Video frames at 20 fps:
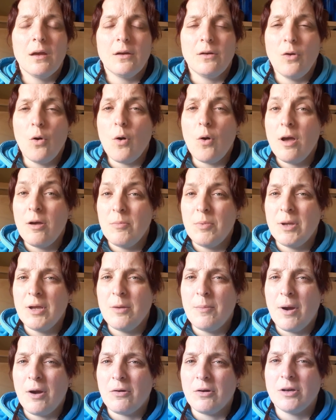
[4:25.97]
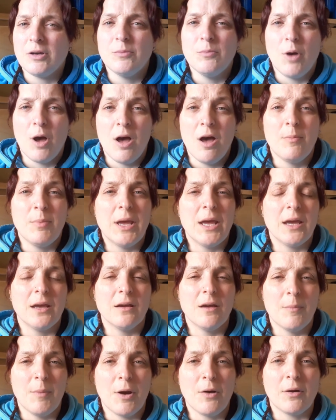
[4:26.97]
Not her being American, but her
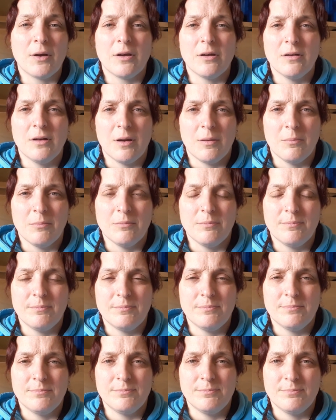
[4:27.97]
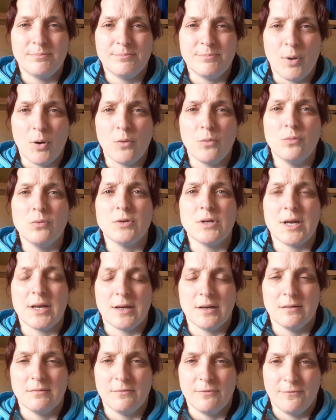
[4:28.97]
being American and bold
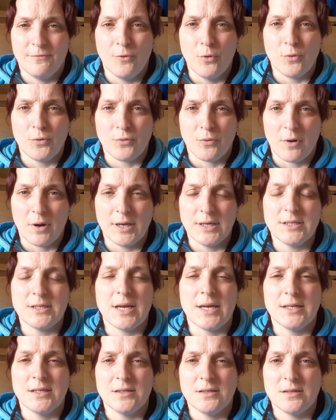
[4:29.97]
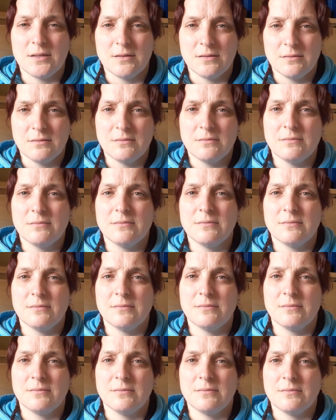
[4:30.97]
and forthright and
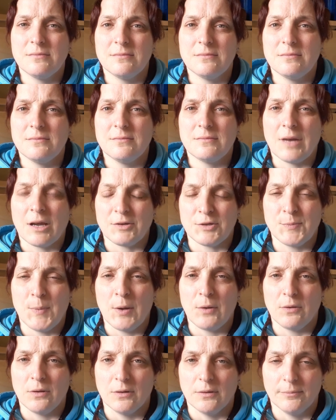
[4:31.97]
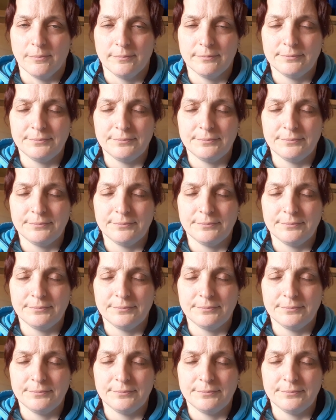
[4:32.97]
outspoken.